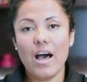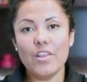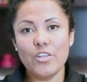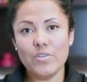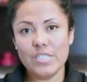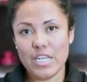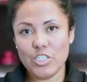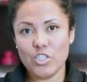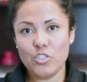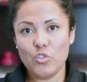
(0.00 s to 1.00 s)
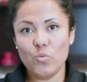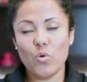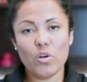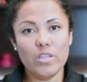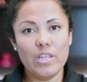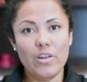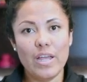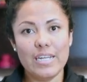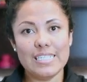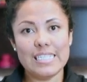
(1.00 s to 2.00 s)
authorization to work in the
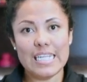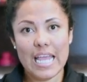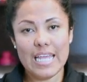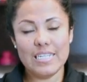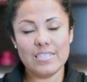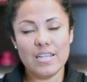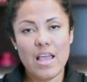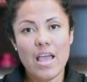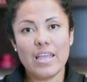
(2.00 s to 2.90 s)
United States